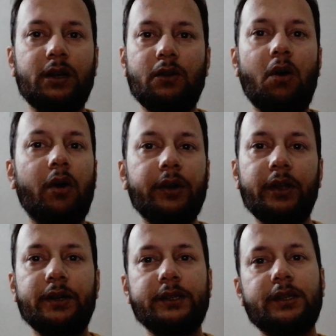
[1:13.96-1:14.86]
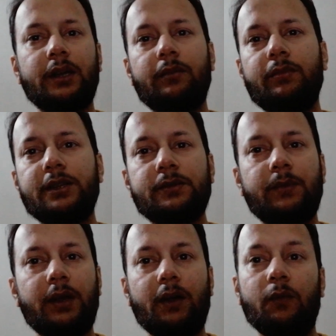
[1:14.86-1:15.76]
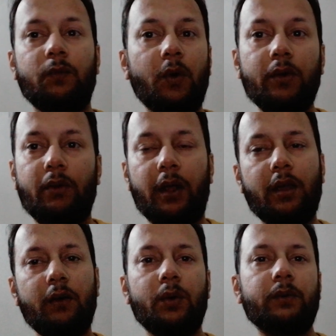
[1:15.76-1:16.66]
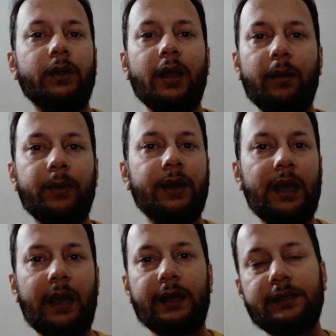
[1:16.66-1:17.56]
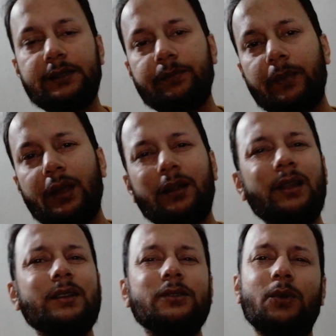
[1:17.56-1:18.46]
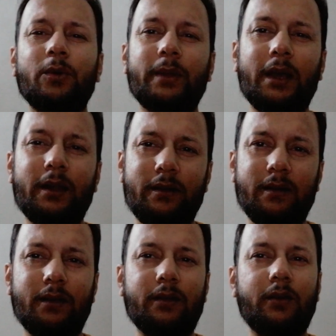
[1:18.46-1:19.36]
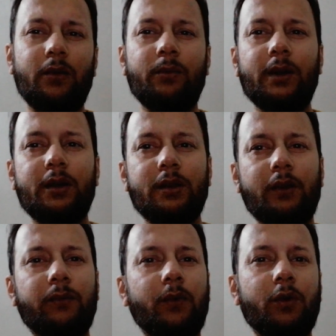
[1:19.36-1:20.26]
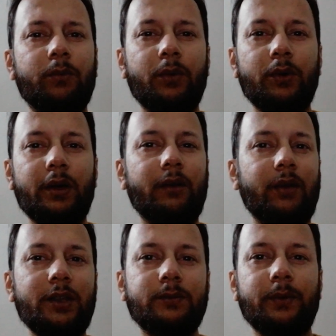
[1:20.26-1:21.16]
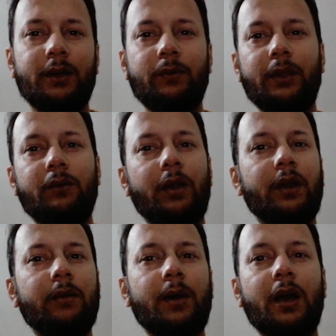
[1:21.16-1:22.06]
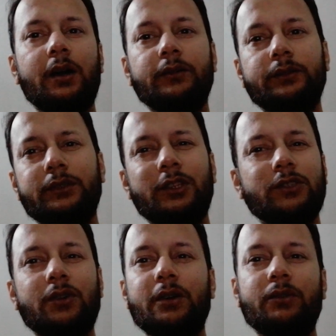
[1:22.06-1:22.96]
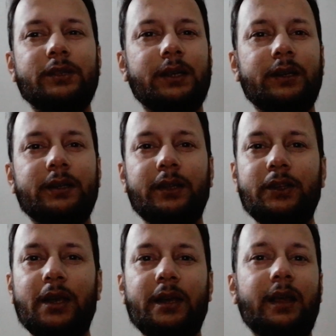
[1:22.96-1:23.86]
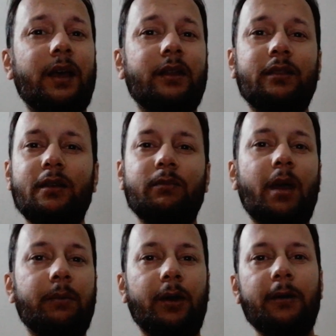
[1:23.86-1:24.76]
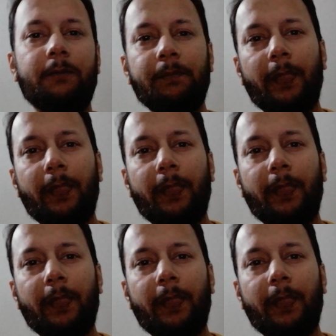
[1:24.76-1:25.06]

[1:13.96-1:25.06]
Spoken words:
courtiers must be wondering what will happen next. Let us hope that the rumored four-book arrangement with Random House does not result in yet another memo.